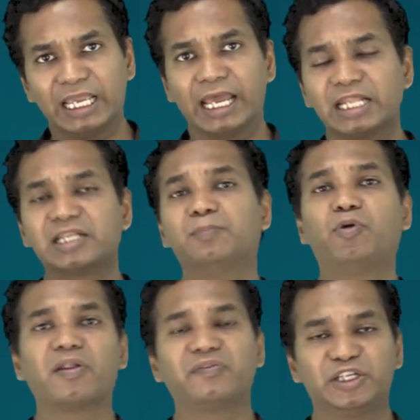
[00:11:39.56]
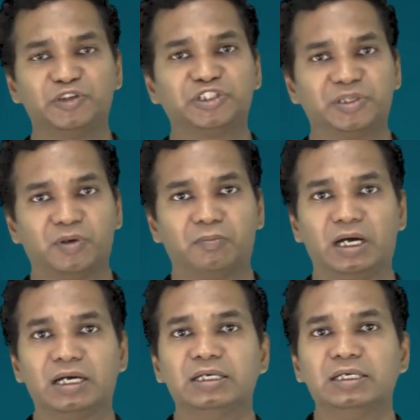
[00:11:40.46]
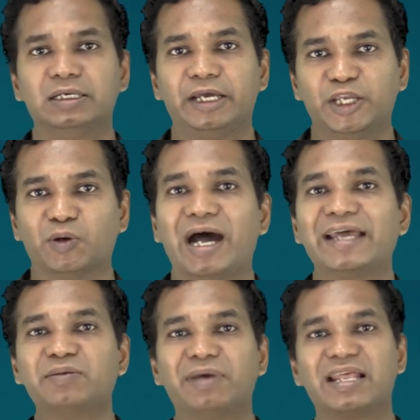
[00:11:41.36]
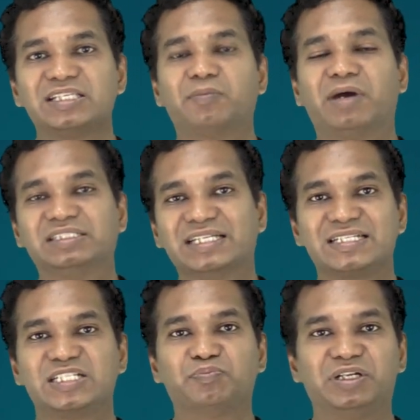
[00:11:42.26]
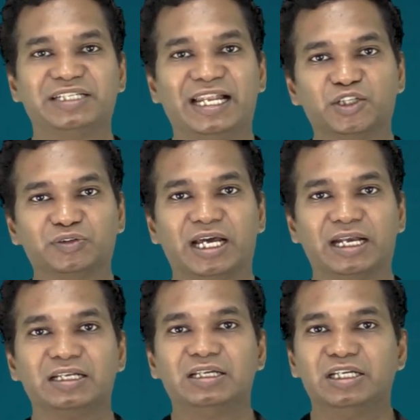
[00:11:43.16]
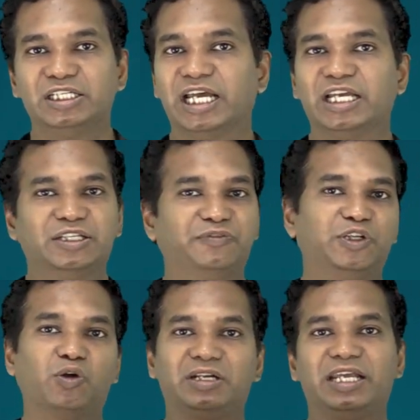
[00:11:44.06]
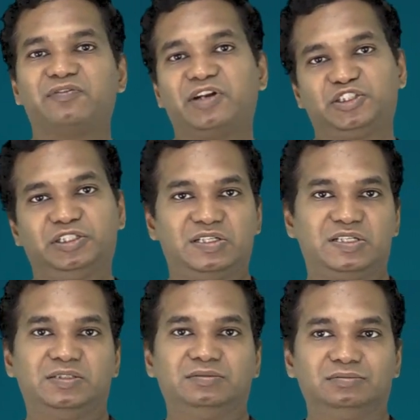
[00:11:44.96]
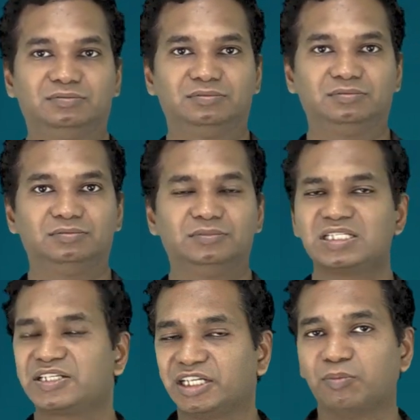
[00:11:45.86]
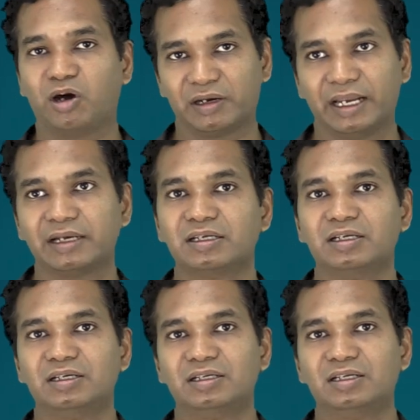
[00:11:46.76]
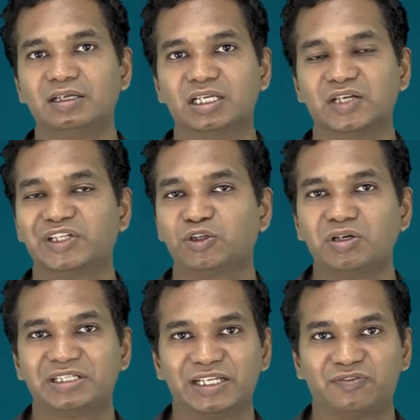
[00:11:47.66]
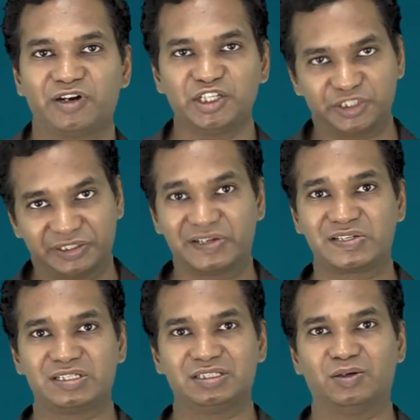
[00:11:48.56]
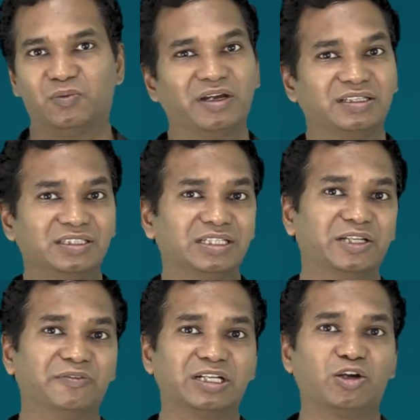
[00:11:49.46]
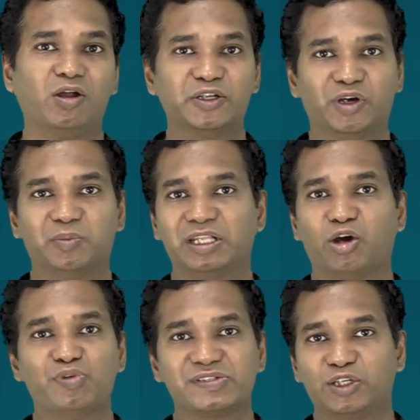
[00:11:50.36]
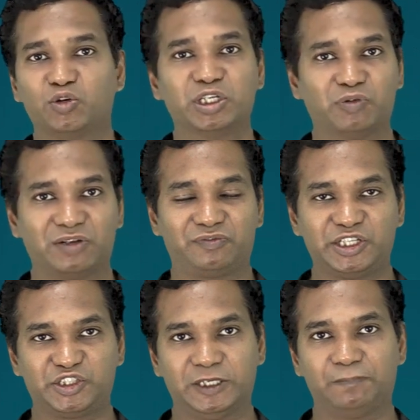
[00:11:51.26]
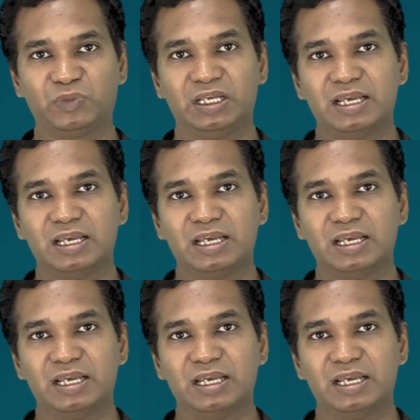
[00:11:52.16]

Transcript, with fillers: Another important thing you need to remember, your hiring manager might just simply tell you that, yeah, we don't take freshers. Just think about it. If they don't take freshers, why didn't they even call you? I mean, they obviously know you were a fresher.